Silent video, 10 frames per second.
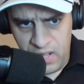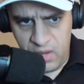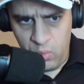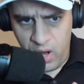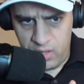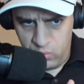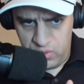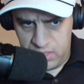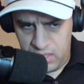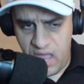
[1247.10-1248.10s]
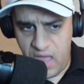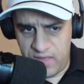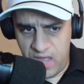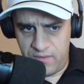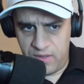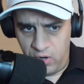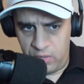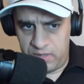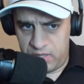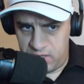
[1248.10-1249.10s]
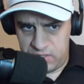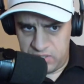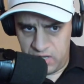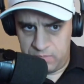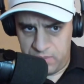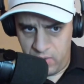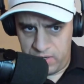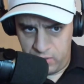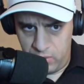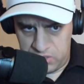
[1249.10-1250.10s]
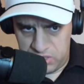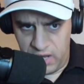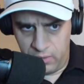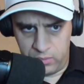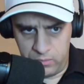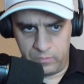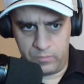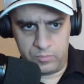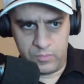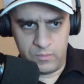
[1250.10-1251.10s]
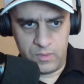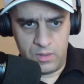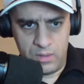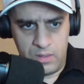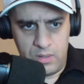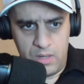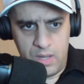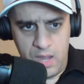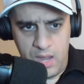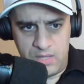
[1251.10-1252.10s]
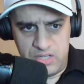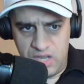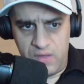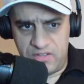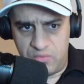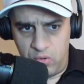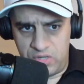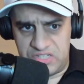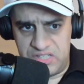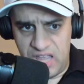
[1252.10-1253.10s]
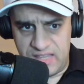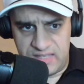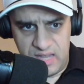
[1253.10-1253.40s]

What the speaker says: playing with a heavy, heavy heart because you had to bury your own child. And Tre'Davious Ward just let